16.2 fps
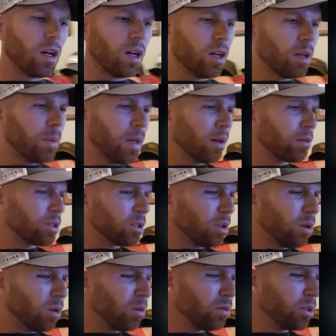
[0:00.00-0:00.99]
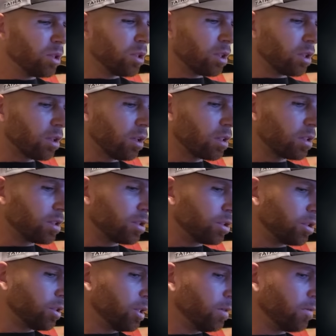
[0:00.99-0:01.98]
Um, I was told you're across the
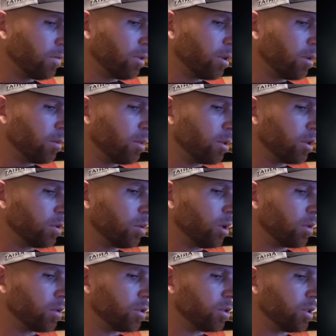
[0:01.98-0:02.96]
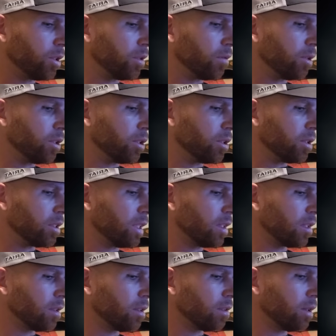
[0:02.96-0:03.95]
street from the 12th Street Division. Is
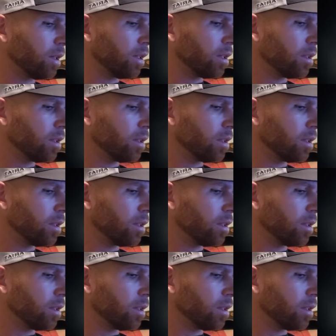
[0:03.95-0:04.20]
that mm-hmm. correct?